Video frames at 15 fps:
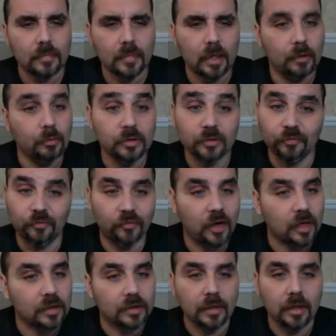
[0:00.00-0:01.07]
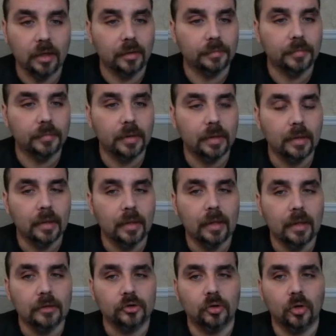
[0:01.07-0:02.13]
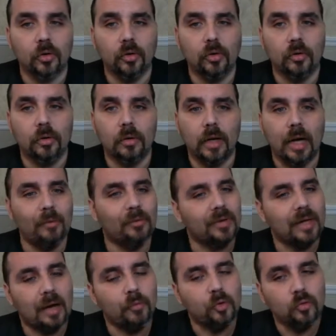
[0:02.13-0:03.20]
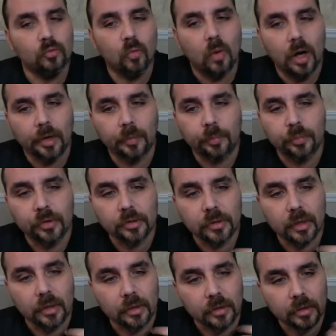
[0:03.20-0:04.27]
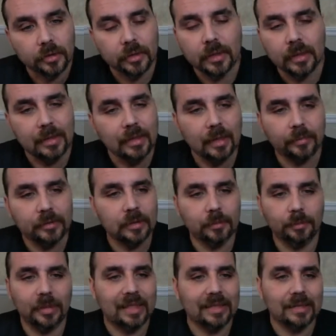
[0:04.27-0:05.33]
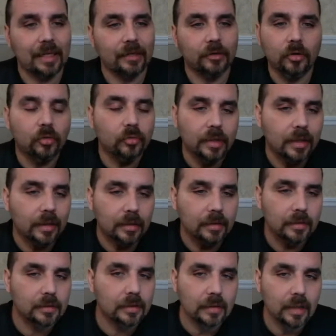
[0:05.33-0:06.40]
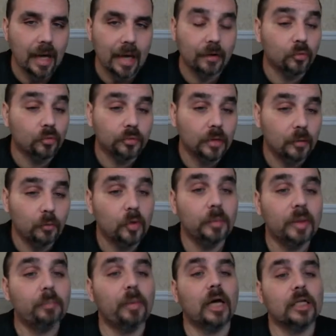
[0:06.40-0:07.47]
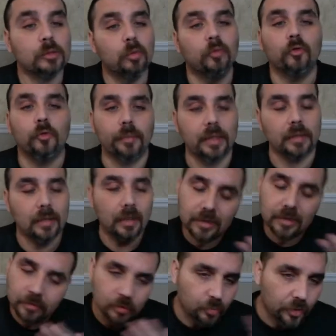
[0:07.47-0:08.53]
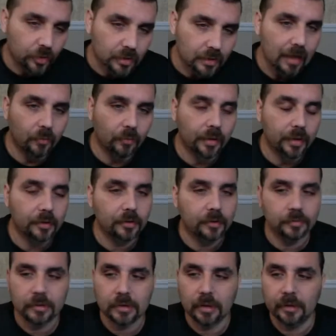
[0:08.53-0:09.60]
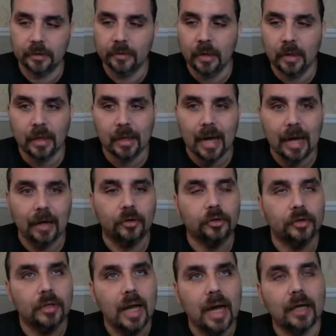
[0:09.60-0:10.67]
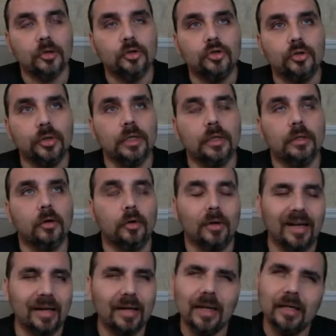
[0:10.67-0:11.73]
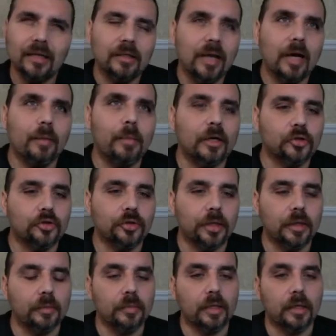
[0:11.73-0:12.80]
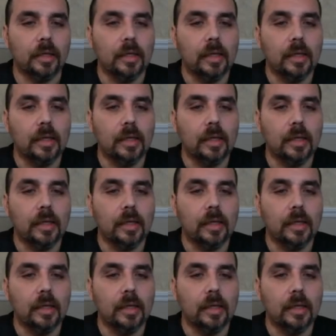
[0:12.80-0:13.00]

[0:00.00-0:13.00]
it was fucked up. So I wouldn't want to put another kid in that position because I know that it wouldn't be possible for me. I'll just put it that way. You know what I'm saying? I could not treat or not about treating, but